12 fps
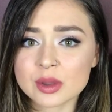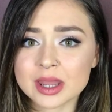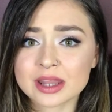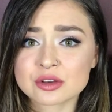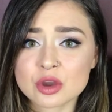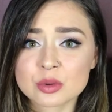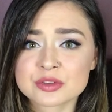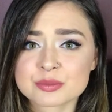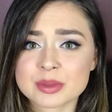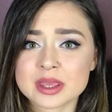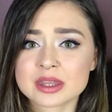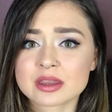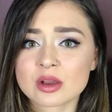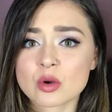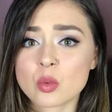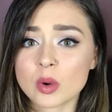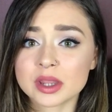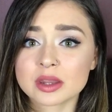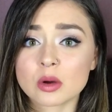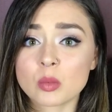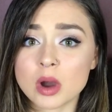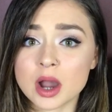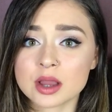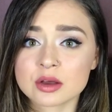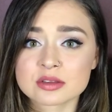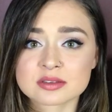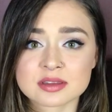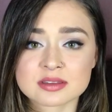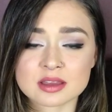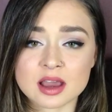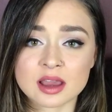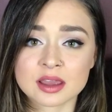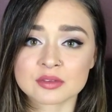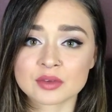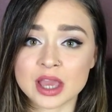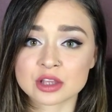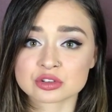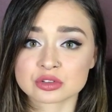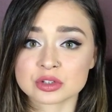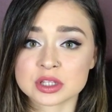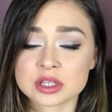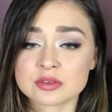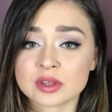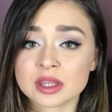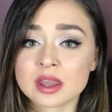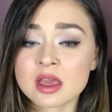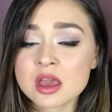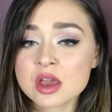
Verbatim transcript: and I know it's been quite a while since I've actually even